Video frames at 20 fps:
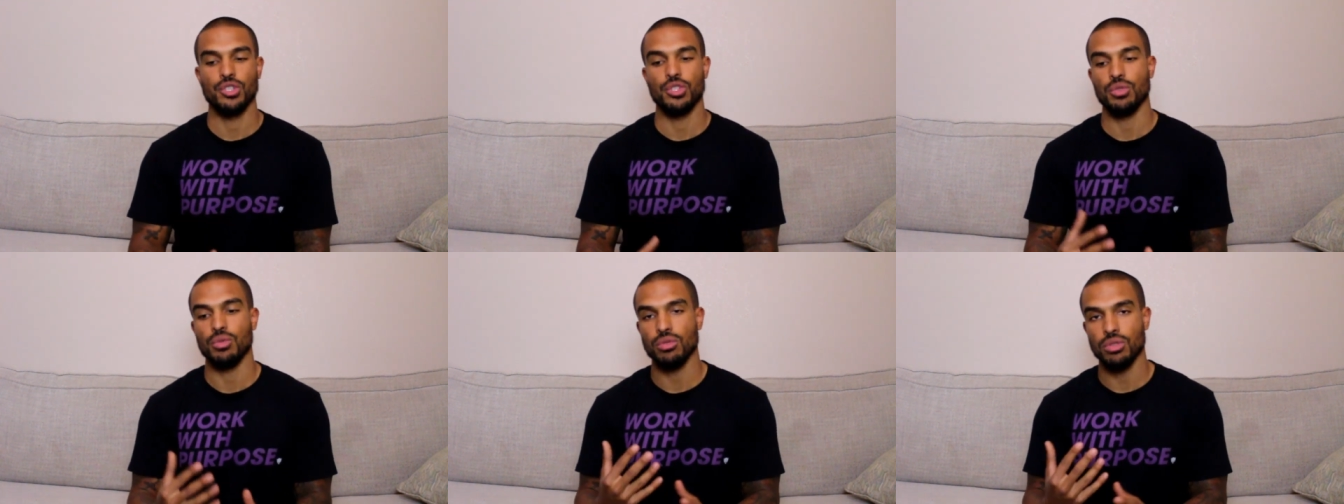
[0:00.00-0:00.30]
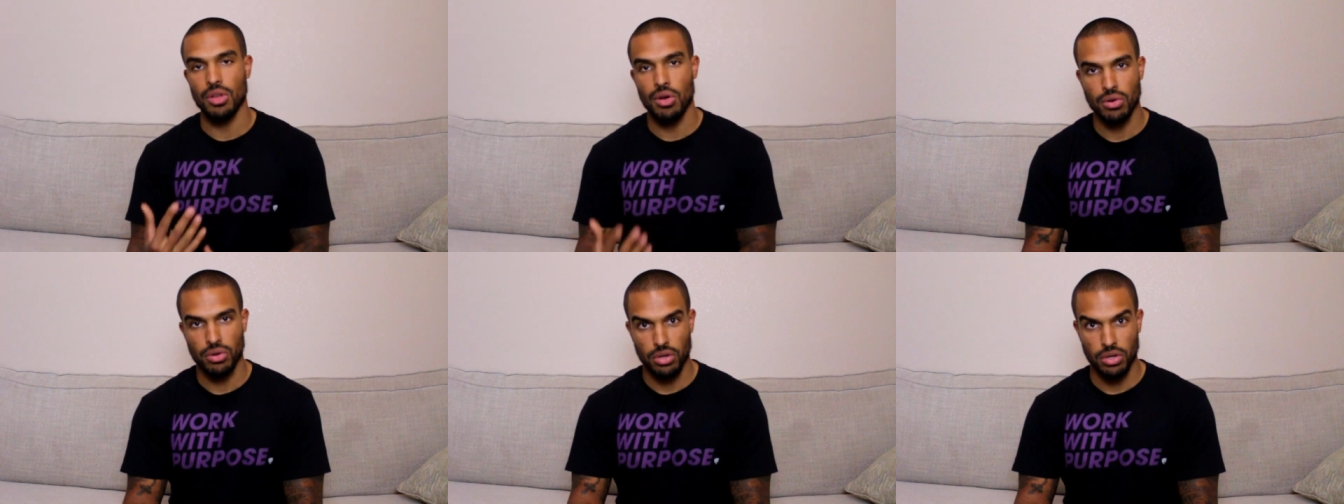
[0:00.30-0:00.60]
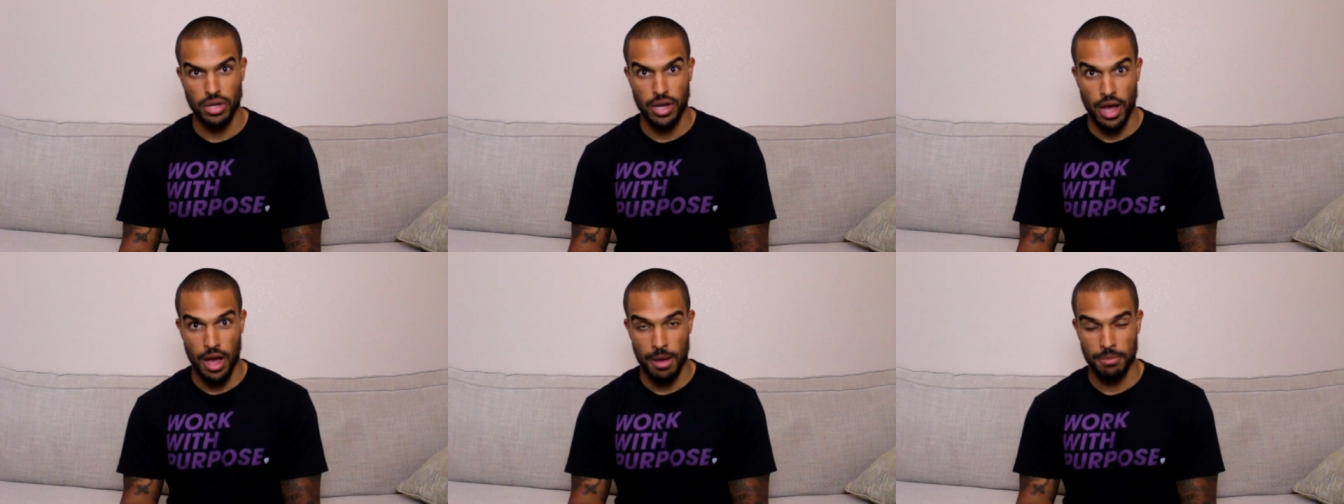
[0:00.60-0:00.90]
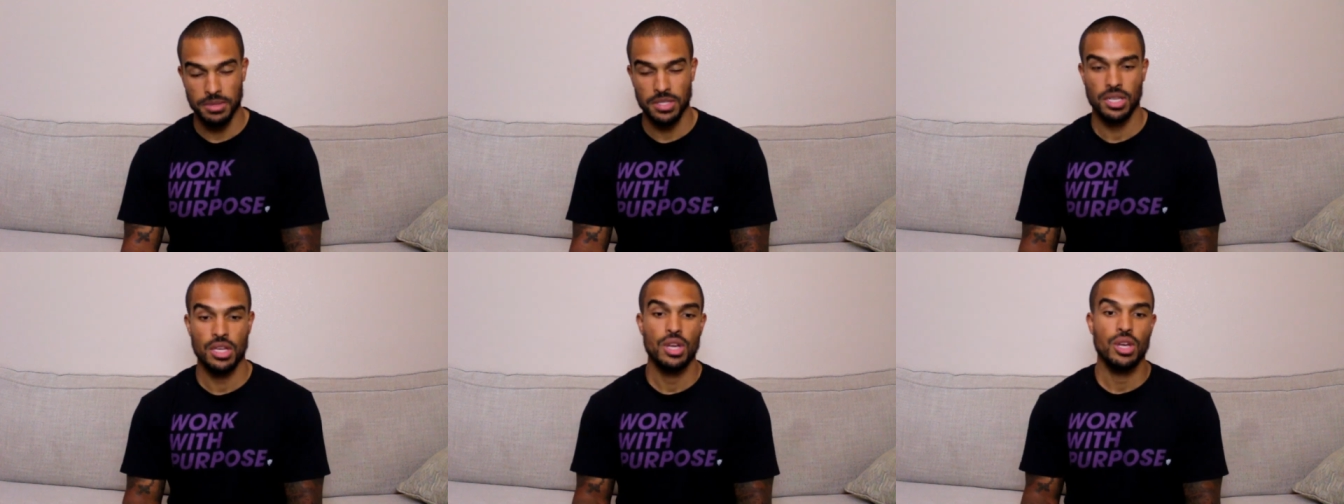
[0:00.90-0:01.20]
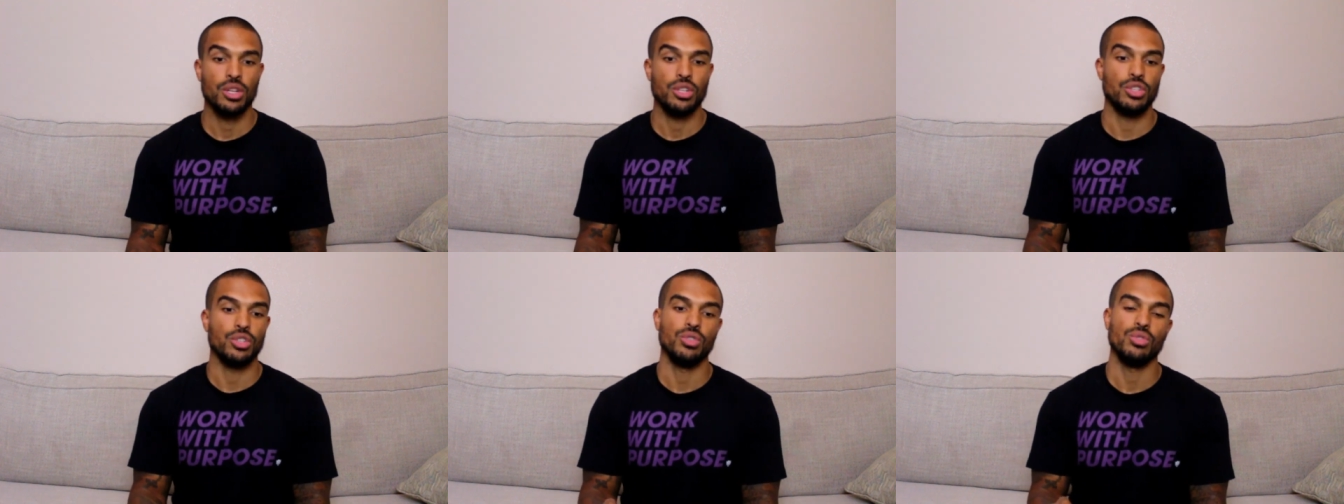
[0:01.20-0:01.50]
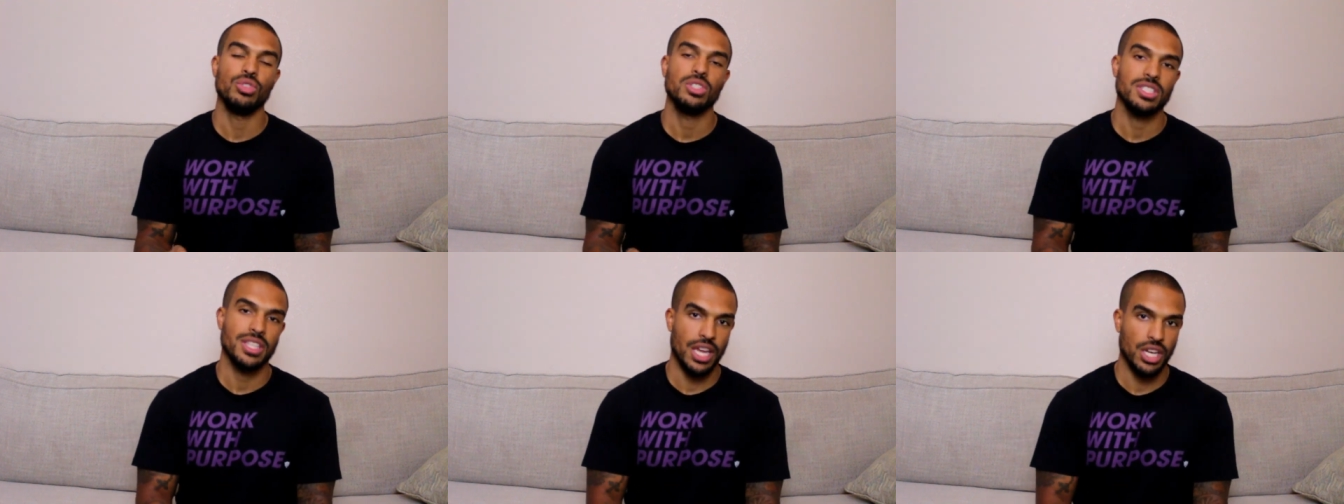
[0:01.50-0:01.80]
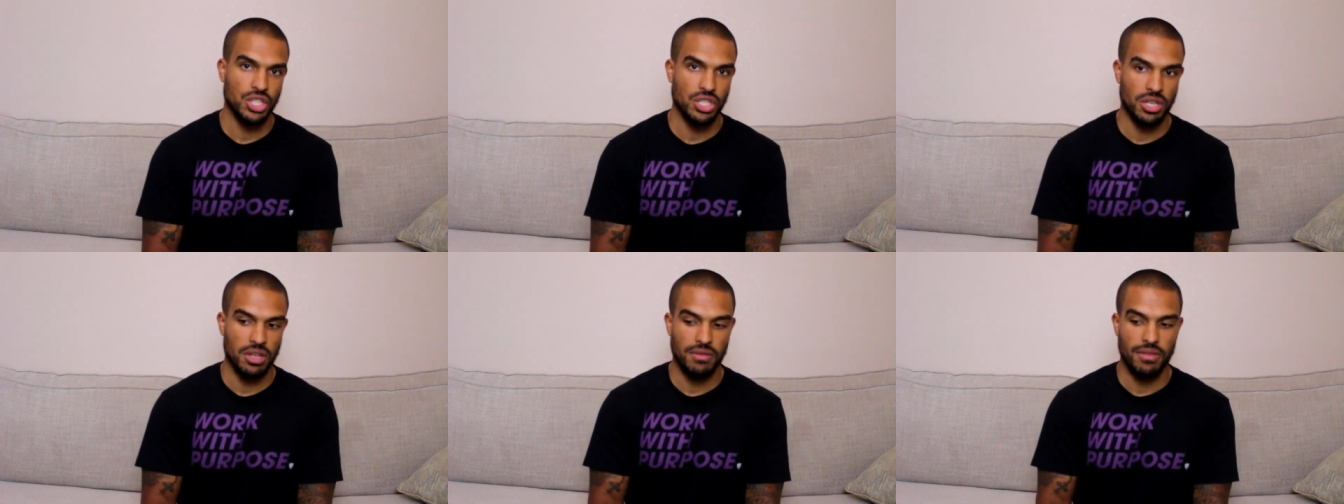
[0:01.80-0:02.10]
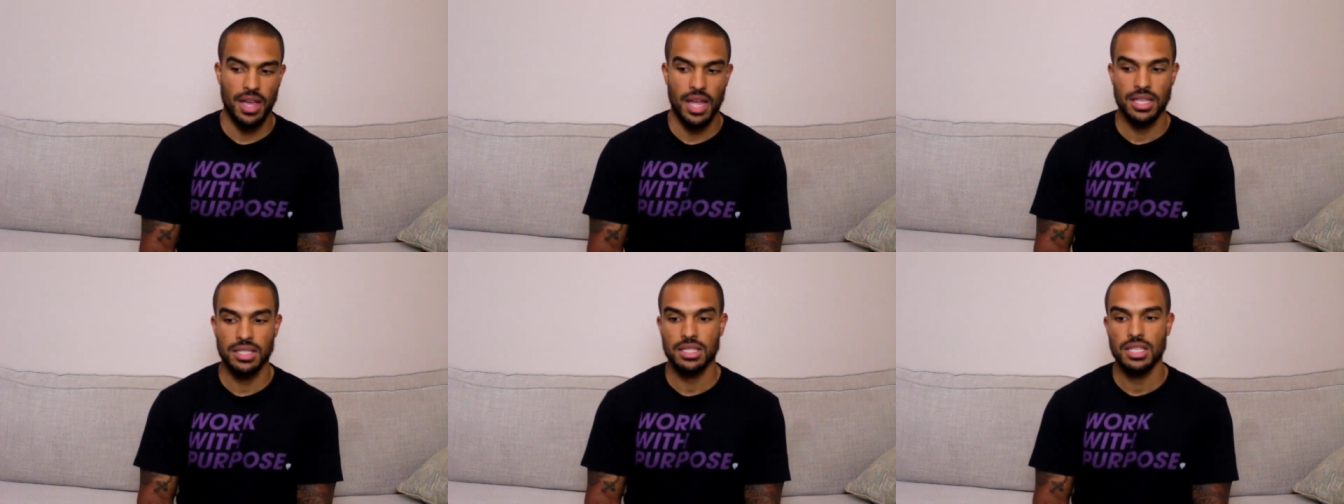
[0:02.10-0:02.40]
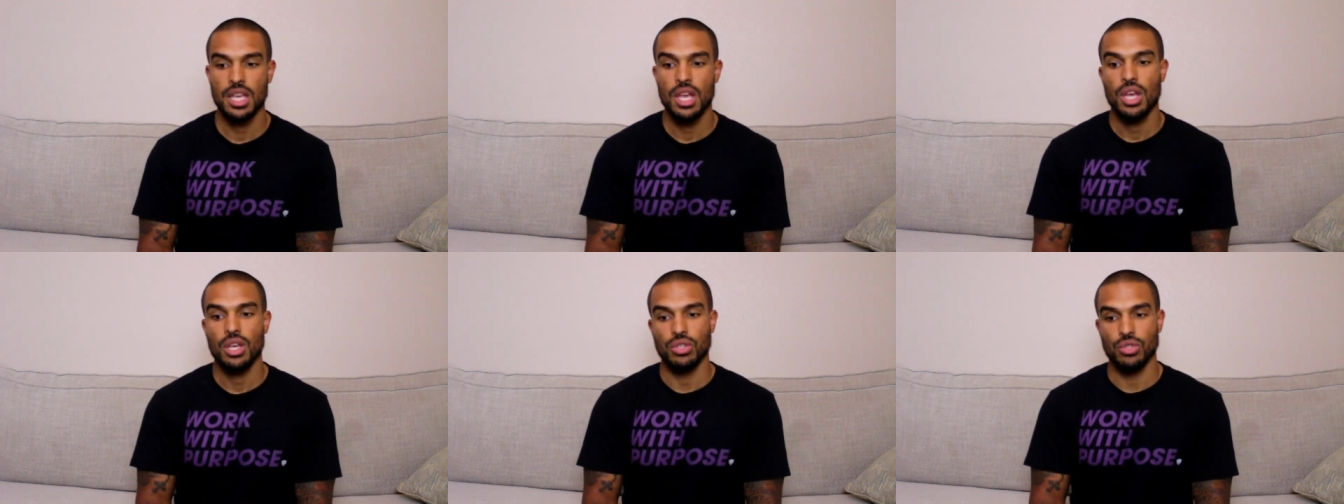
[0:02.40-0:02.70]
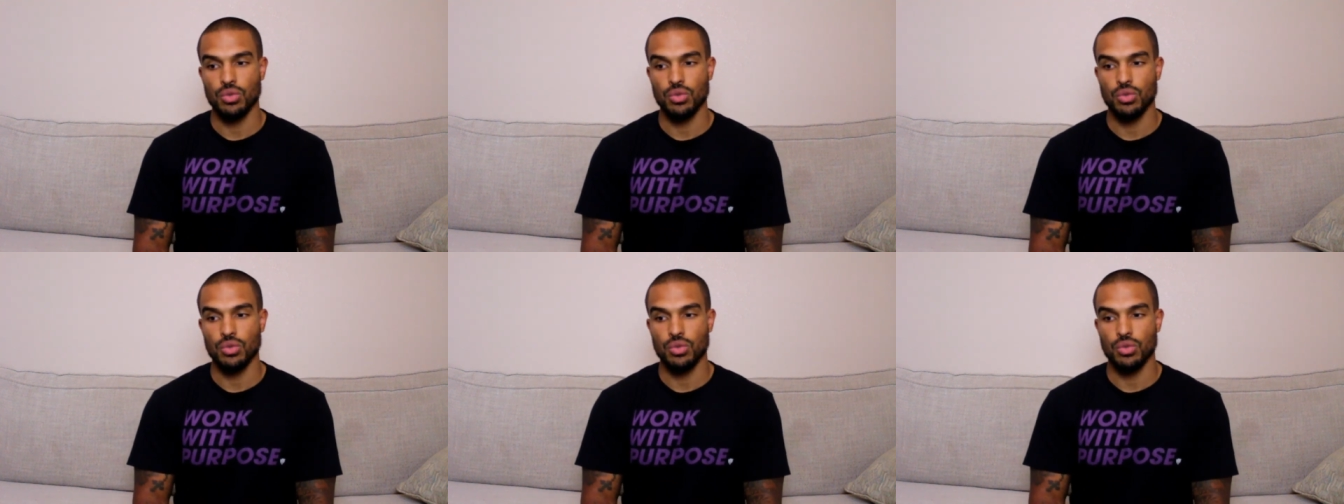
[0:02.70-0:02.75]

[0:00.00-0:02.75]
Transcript: do local comps, do sanction events.